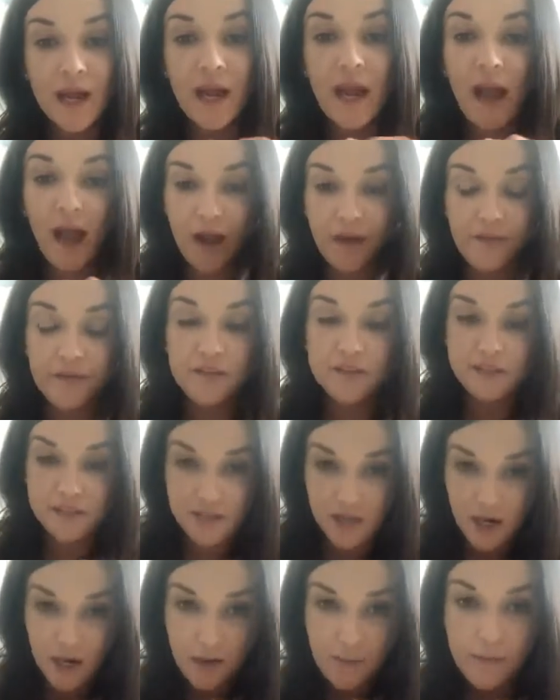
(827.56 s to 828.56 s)
at this
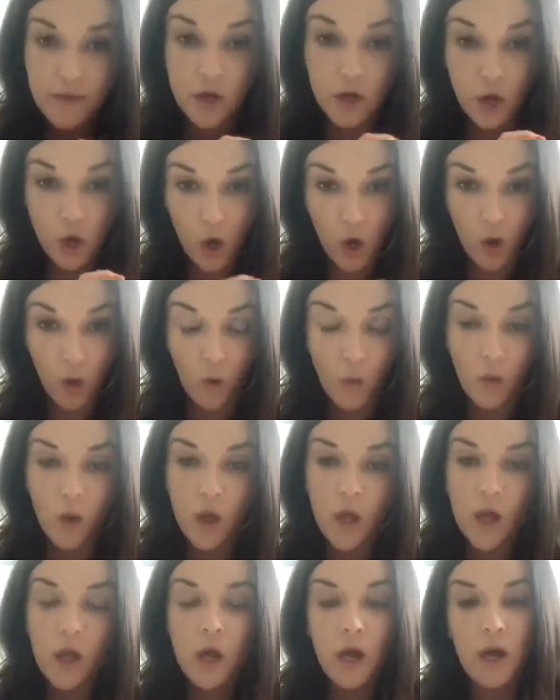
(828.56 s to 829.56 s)
time, no.
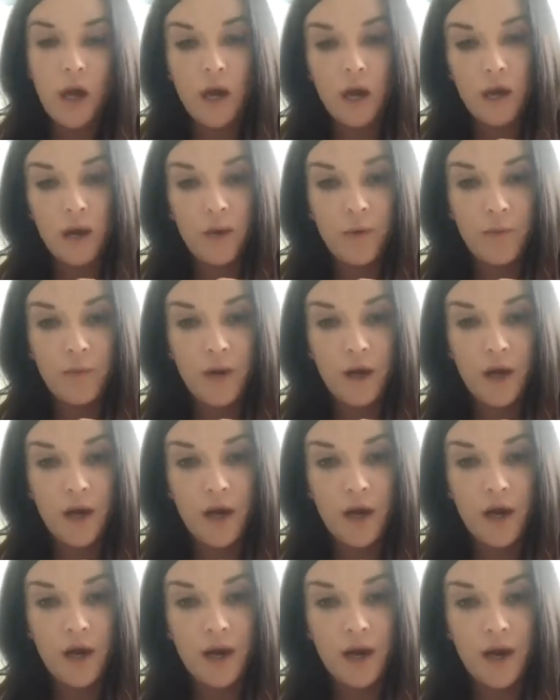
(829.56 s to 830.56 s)

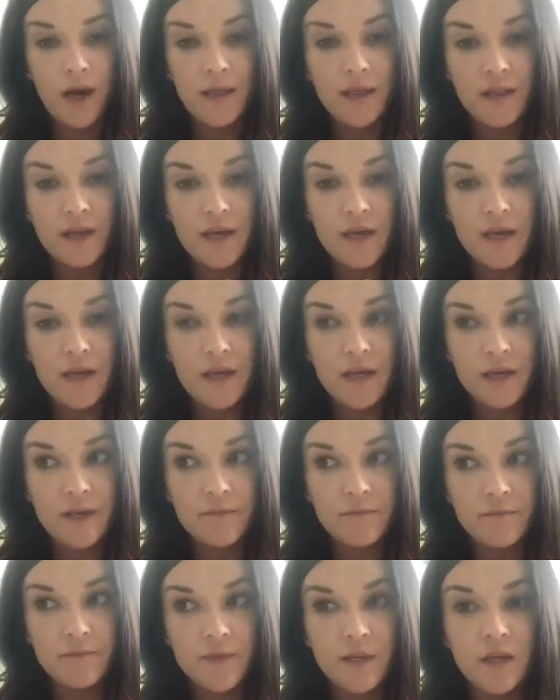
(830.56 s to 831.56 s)
I
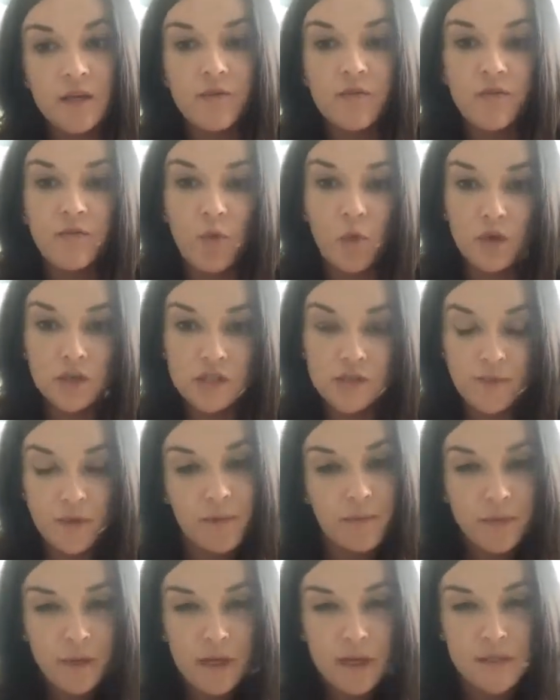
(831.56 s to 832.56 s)
think the
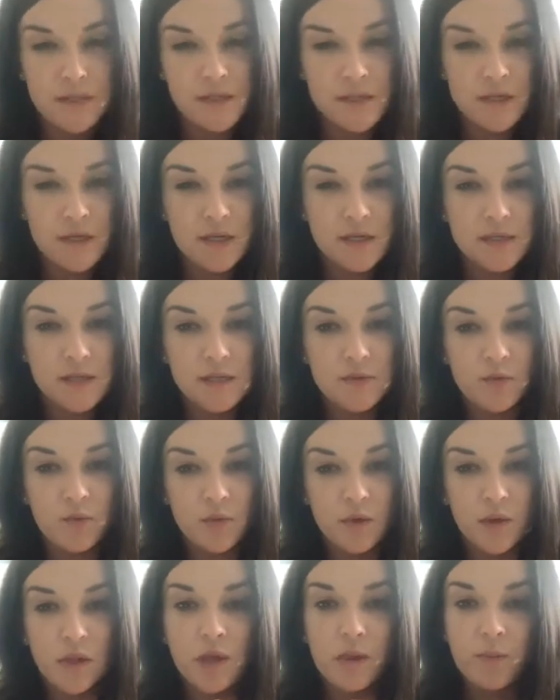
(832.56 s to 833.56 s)
enforcement piece is
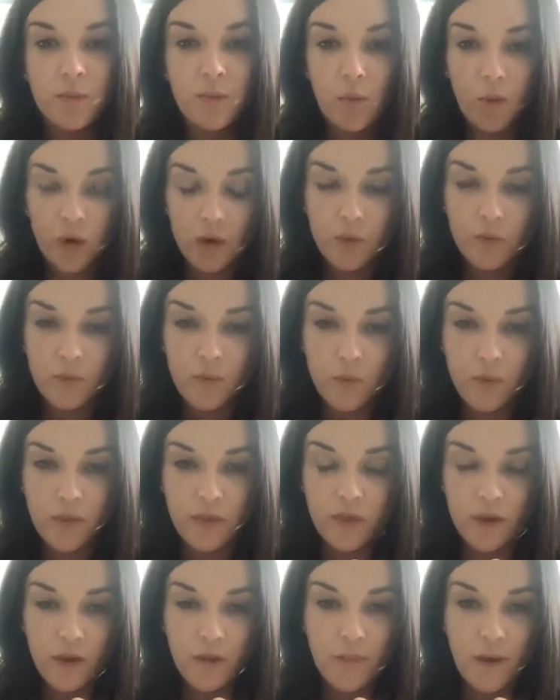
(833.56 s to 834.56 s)
really important when we
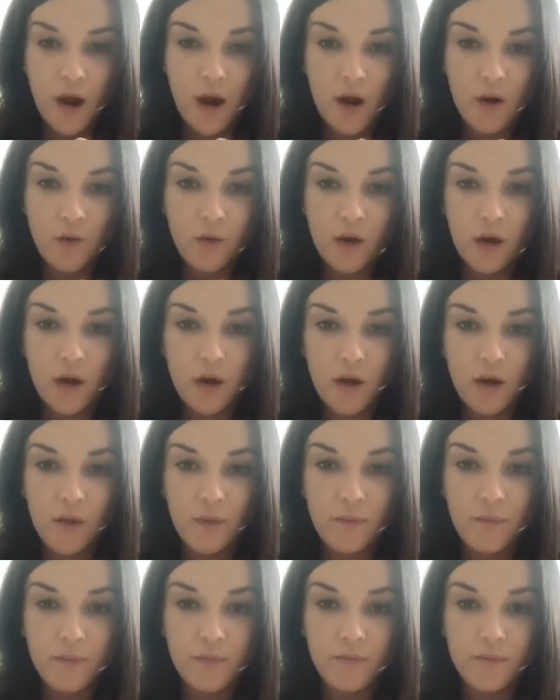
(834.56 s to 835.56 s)
think about
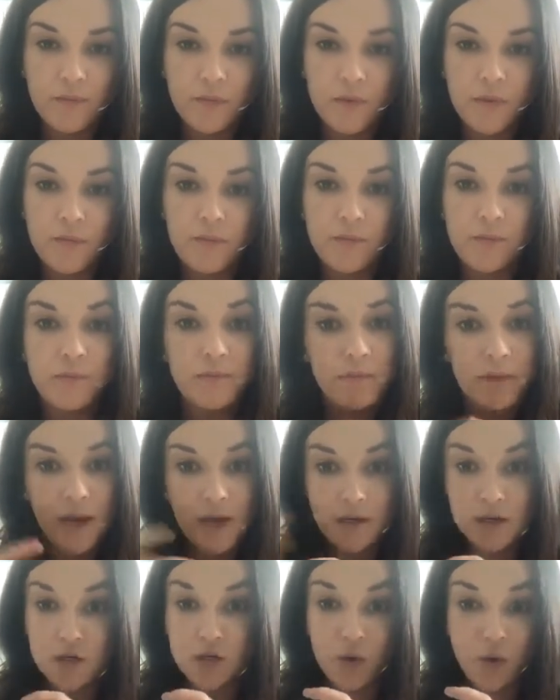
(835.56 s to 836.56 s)

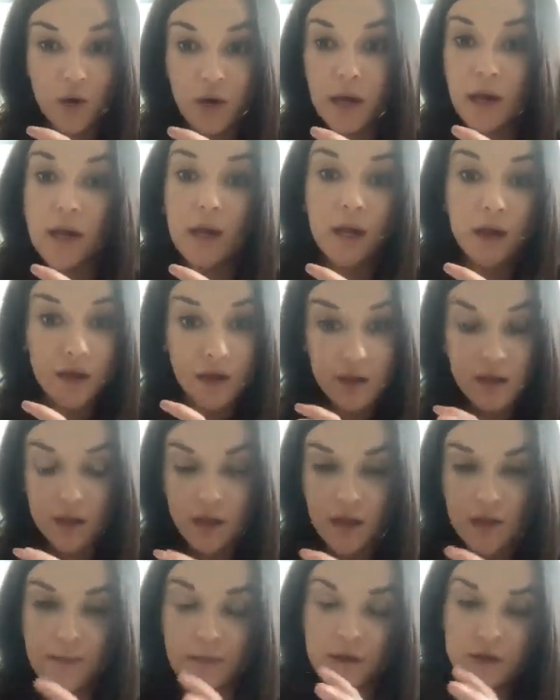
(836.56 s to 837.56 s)
mandatory
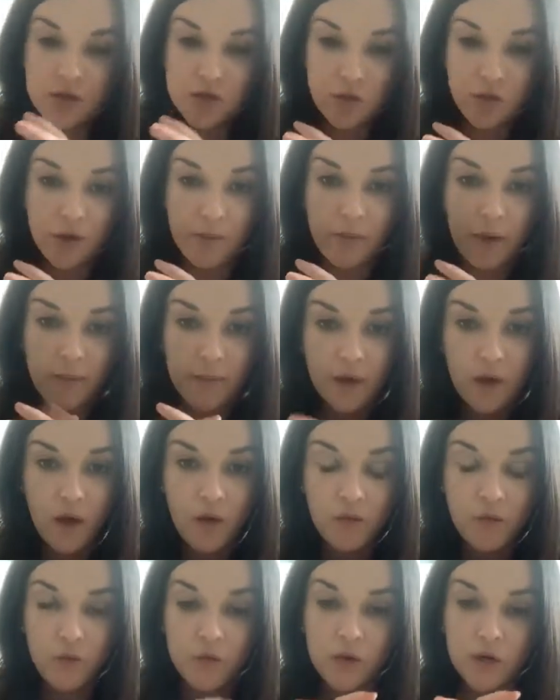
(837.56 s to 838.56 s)
public
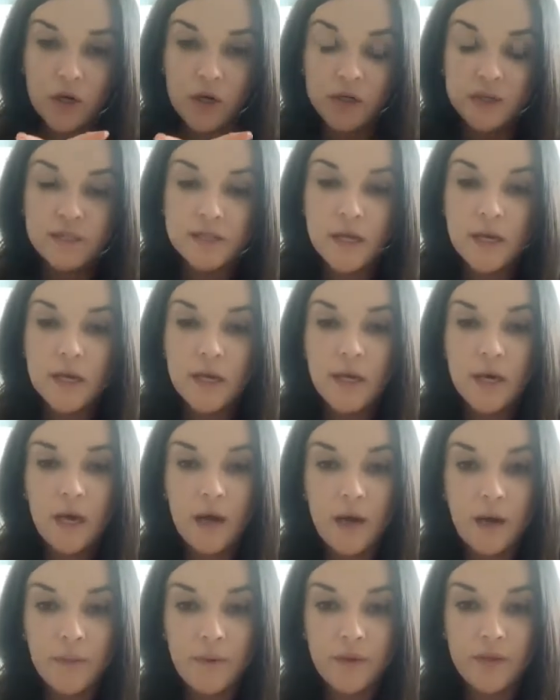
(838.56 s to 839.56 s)
health orders.
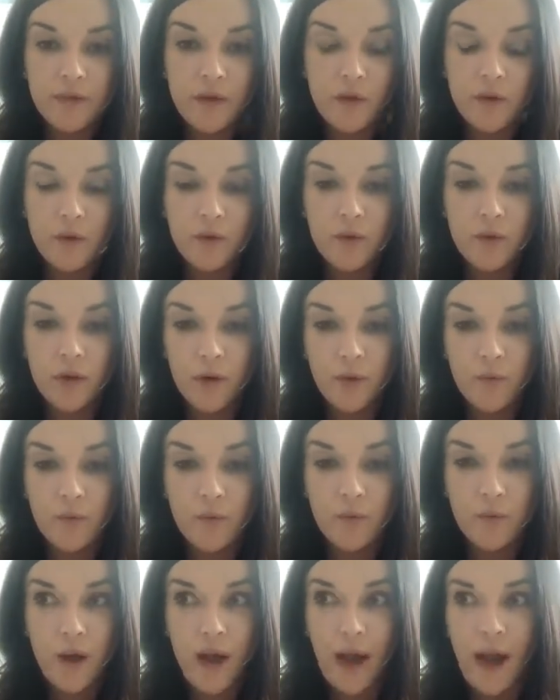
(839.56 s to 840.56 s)
I think,
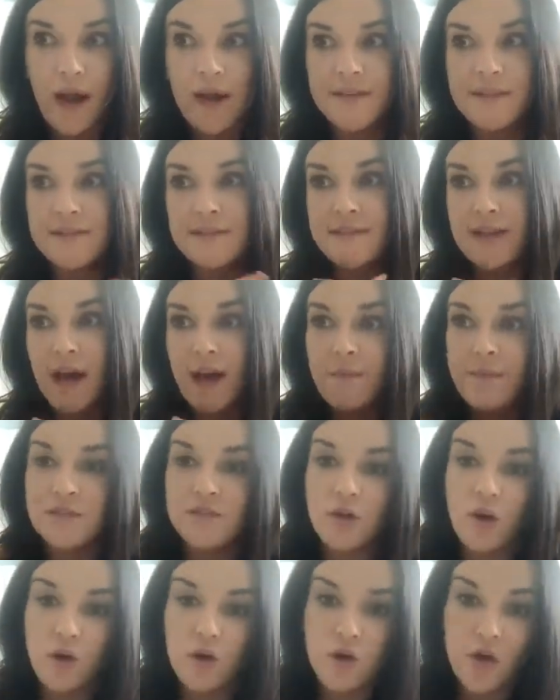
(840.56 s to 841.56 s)
as time
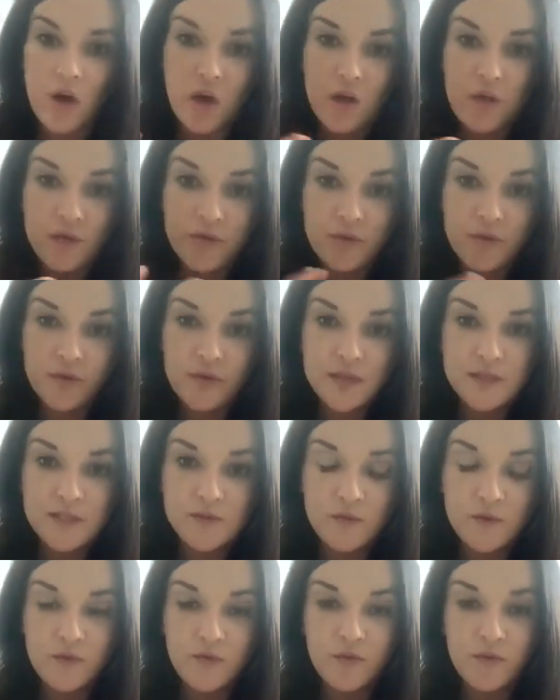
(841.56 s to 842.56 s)
has gone on through
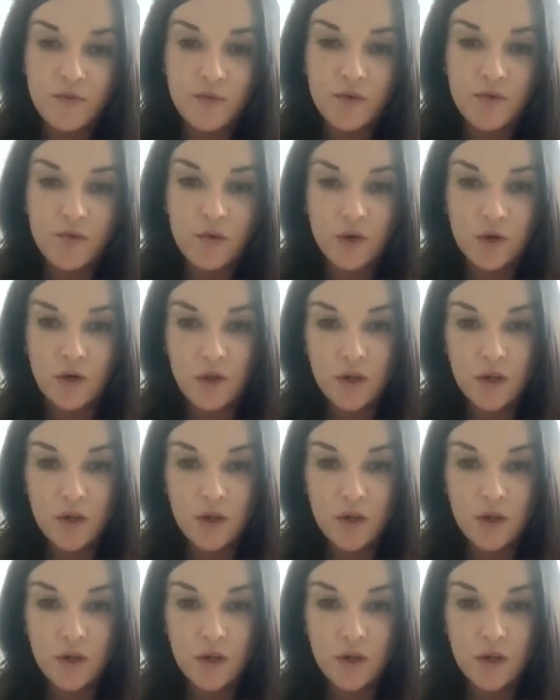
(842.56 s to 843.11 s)
this, we've learned a